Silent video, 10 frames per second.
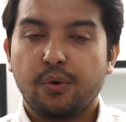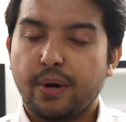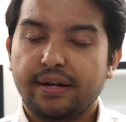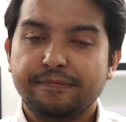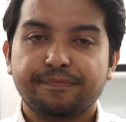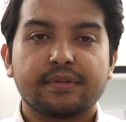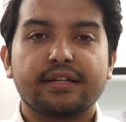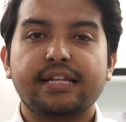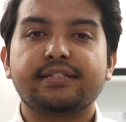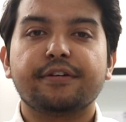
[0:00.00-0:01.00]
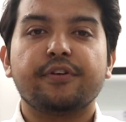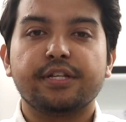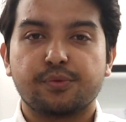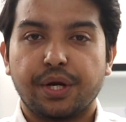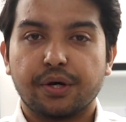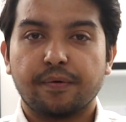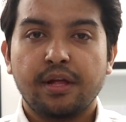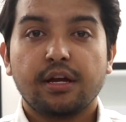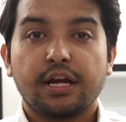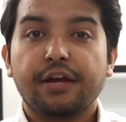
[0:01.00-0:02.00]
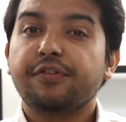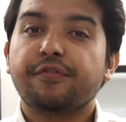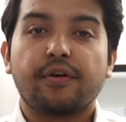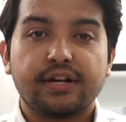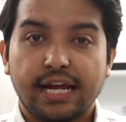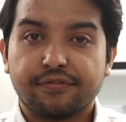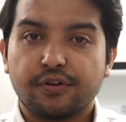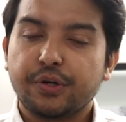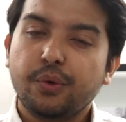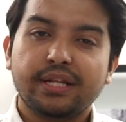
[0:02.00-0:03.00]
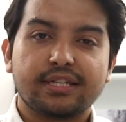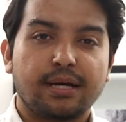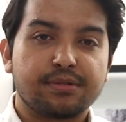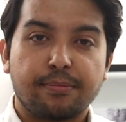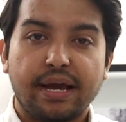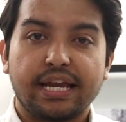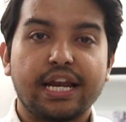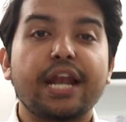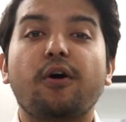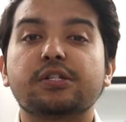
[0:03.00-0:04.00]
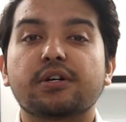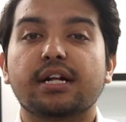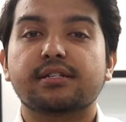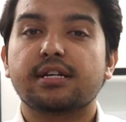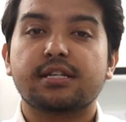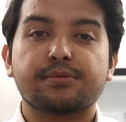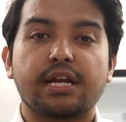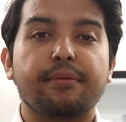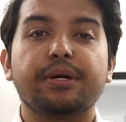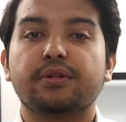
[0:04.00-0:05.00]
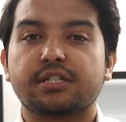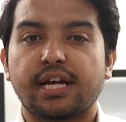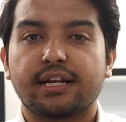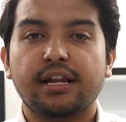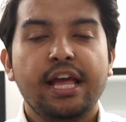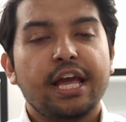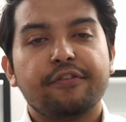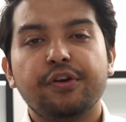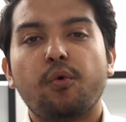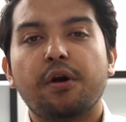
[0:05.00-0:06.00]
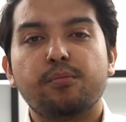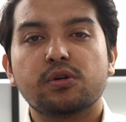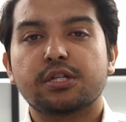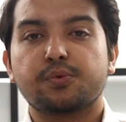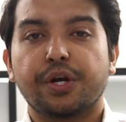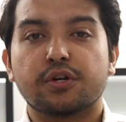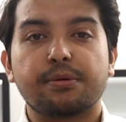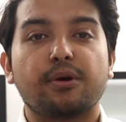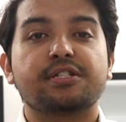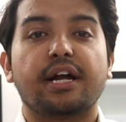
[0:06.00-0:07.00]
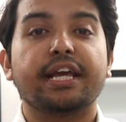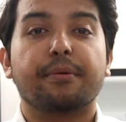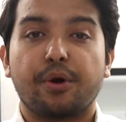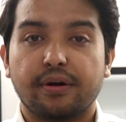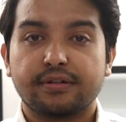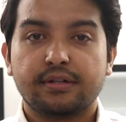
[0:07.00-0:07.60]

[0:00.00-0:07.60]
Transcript: Well, that's it for this video. If you found it helpful, do hit the thumbs up icon and also consider subscribing to the channel if you want more such videos about studying abroad.